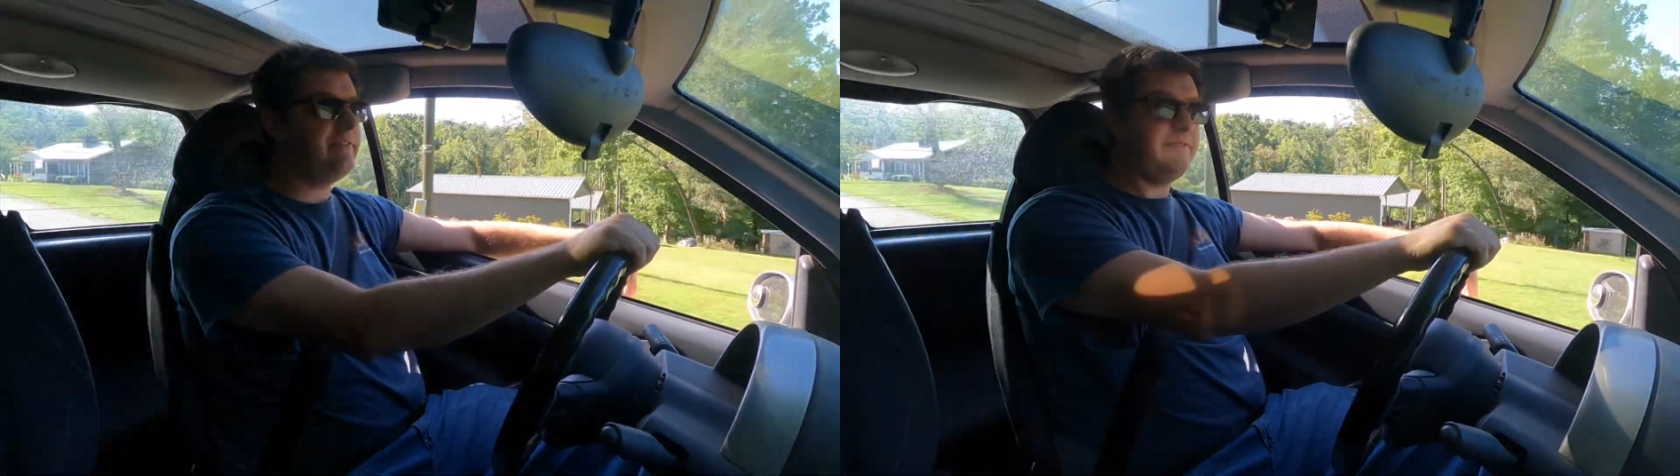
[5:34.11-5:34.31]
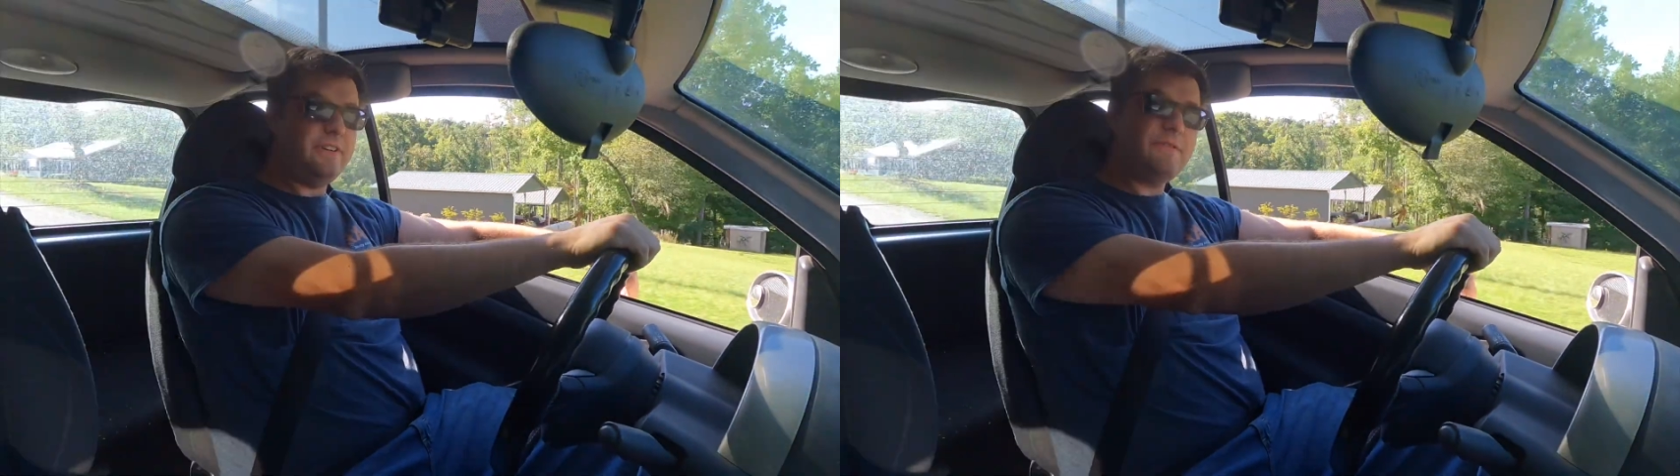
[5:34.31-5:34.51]

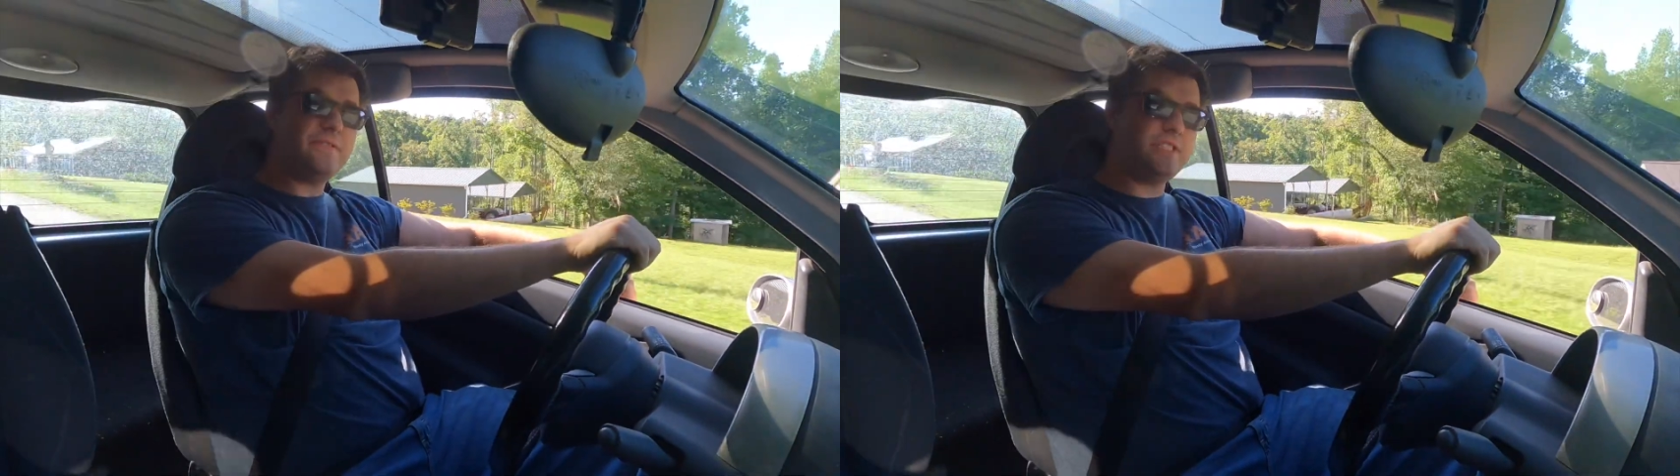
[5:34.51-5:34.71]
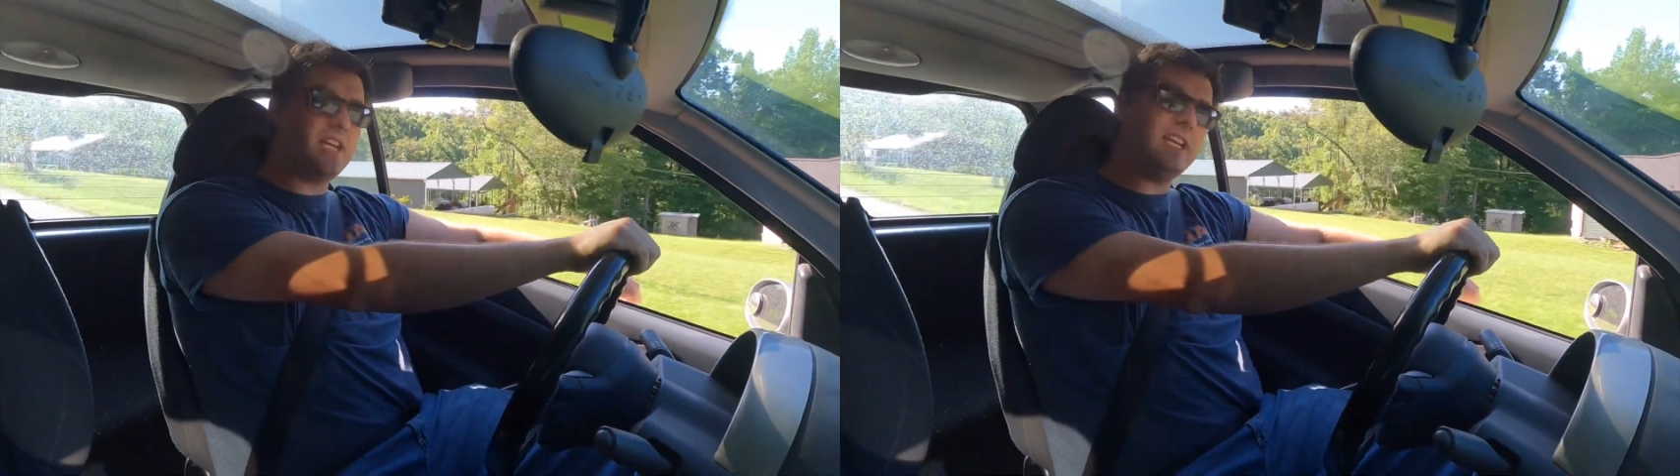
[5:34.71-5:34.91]

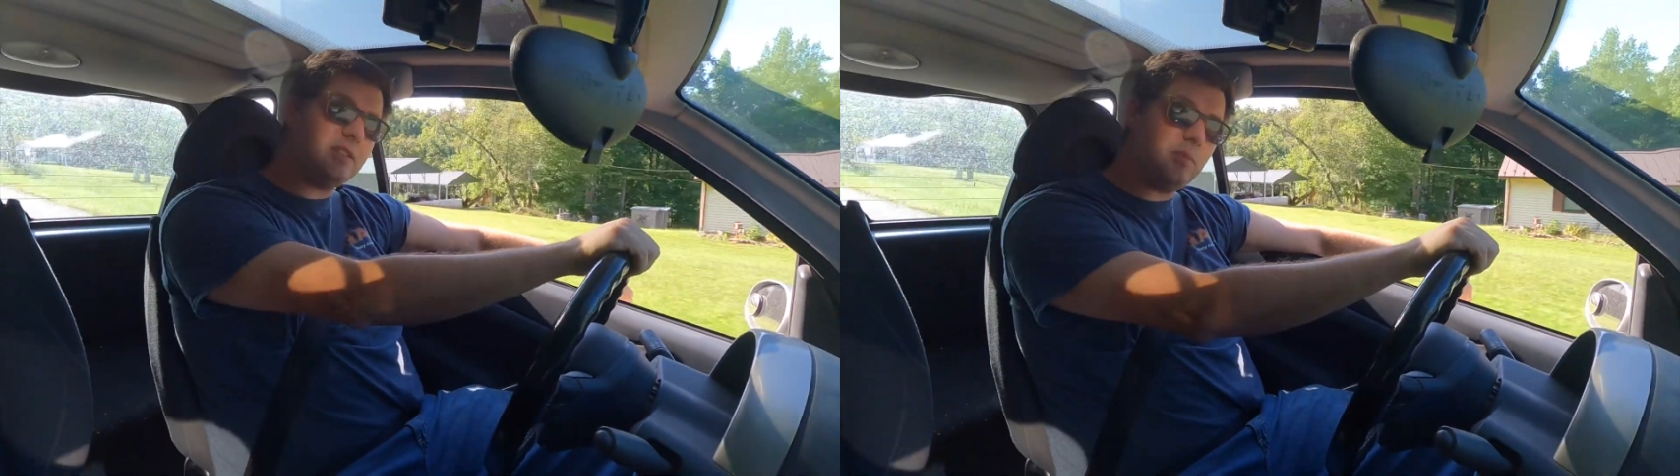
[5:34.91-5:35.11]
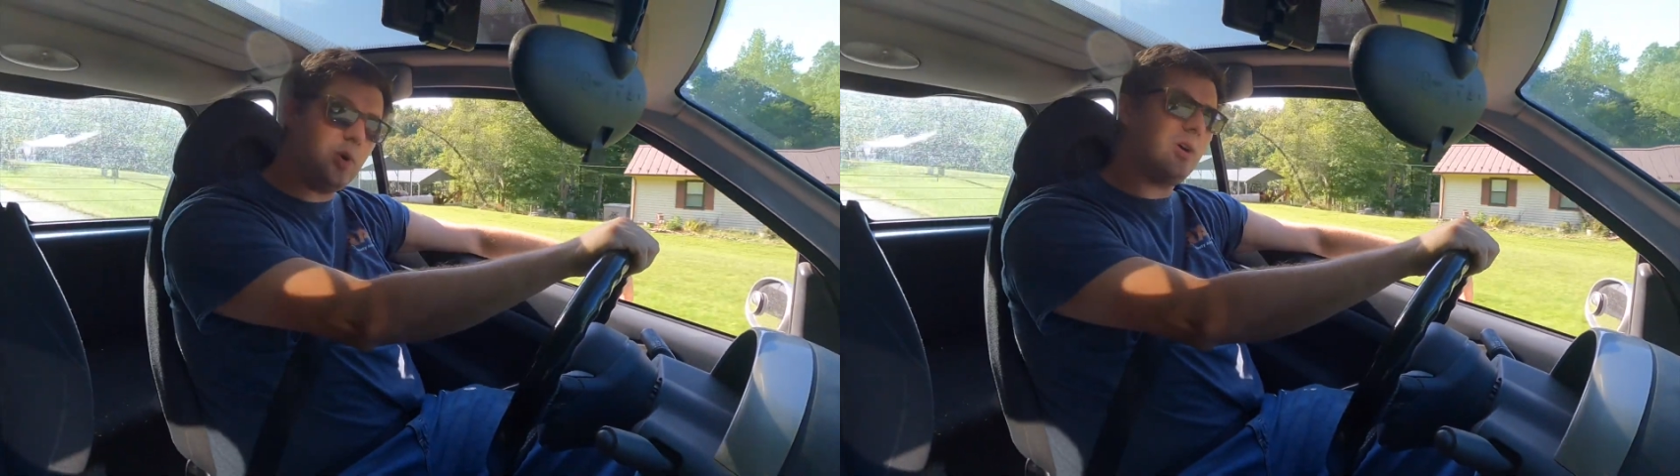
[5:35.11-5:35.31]

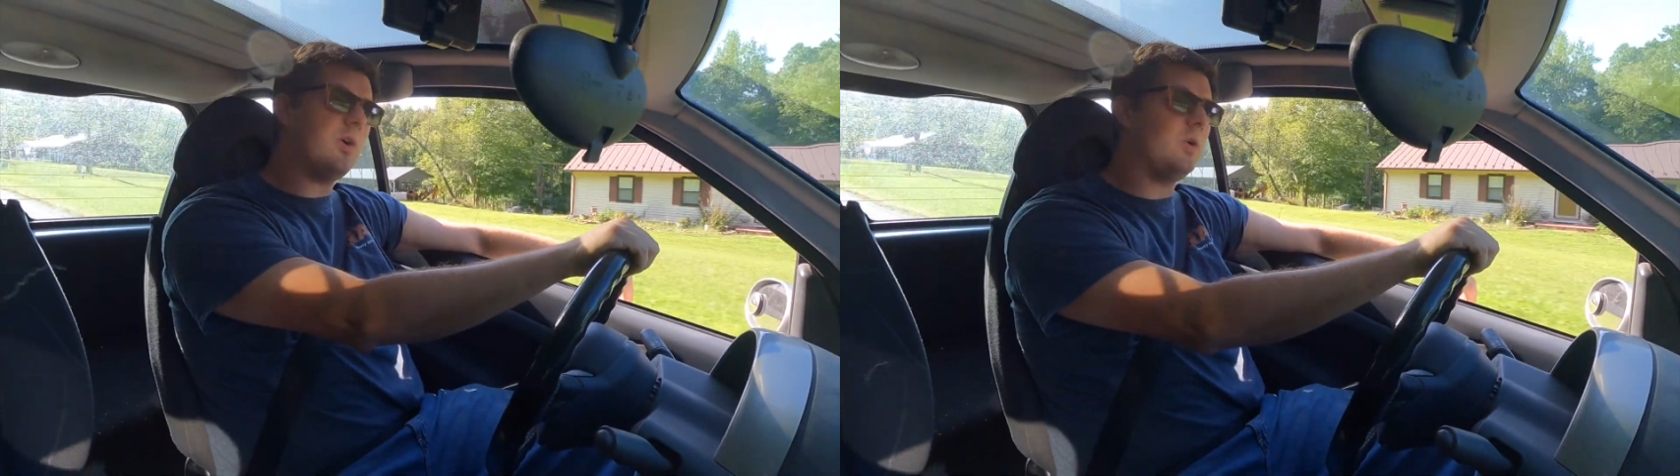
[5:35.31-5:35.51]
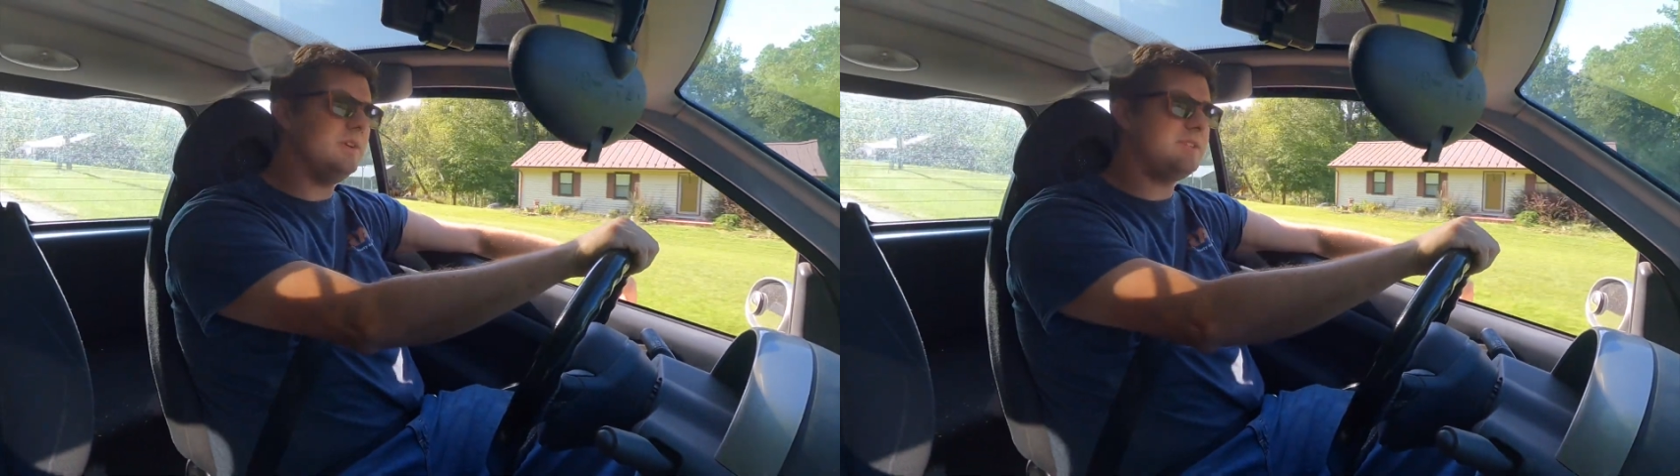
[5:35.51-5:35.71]
15 more
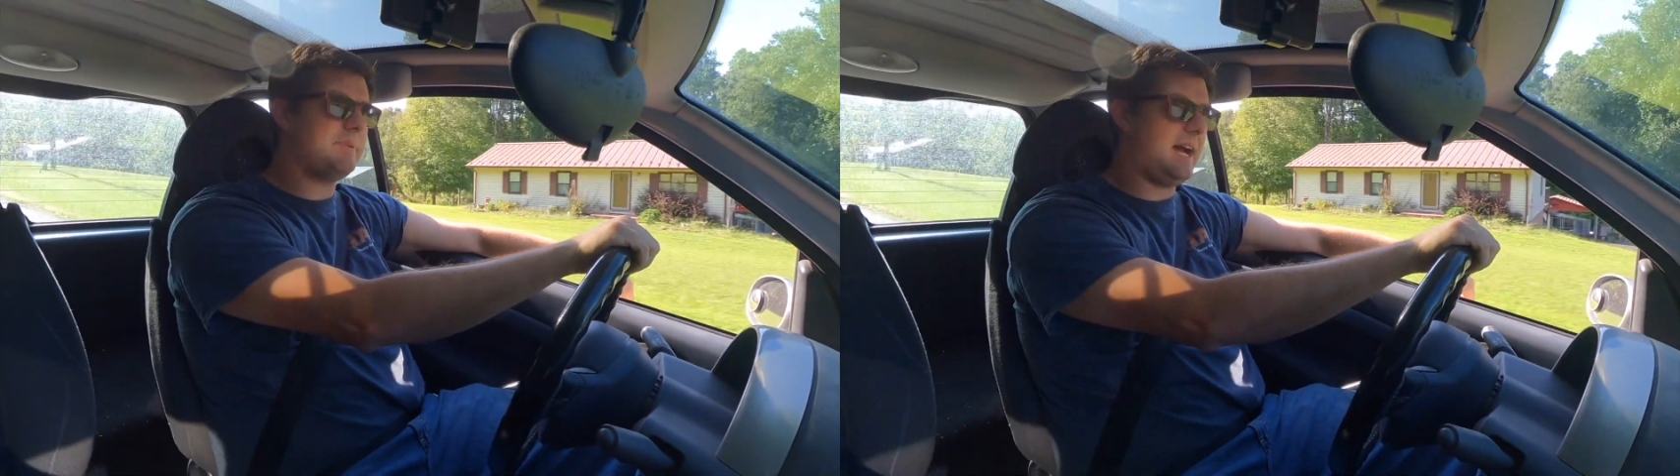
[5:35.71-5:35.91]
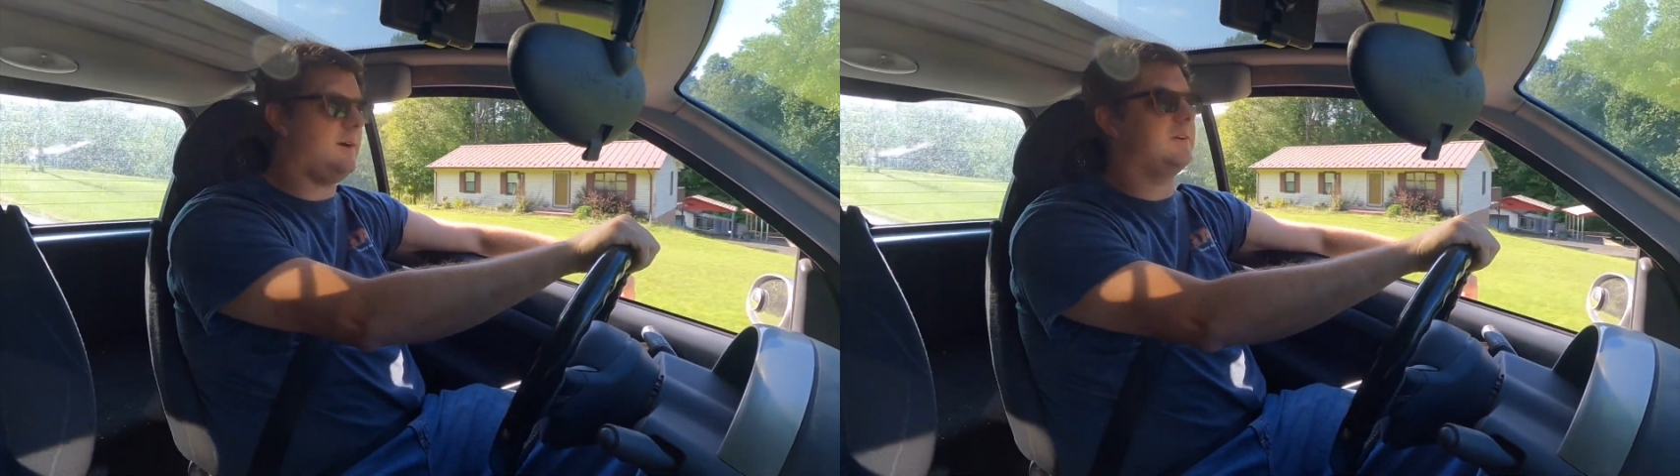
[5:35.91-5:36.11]

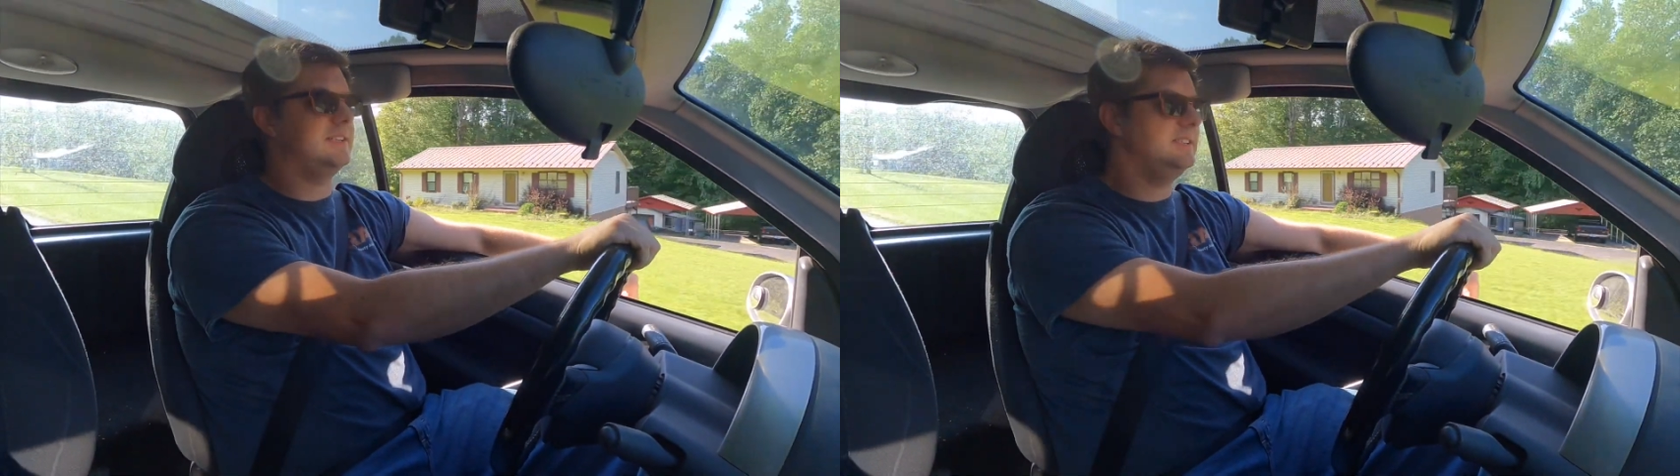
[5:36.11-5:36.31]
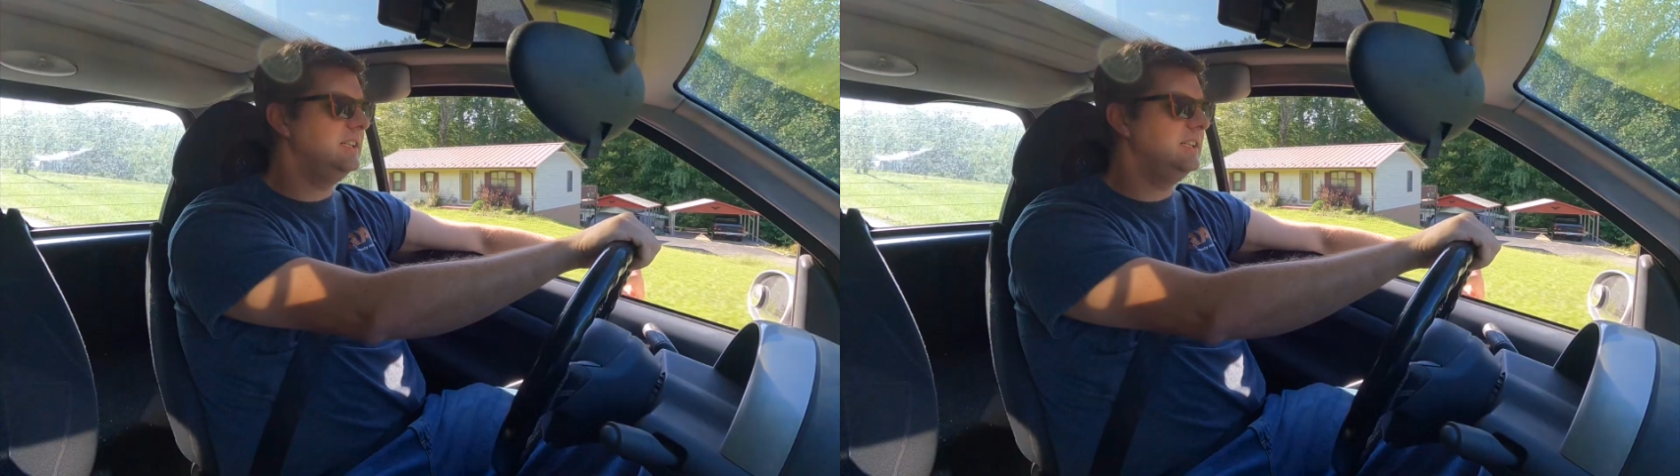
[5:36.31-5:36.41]
horsepower,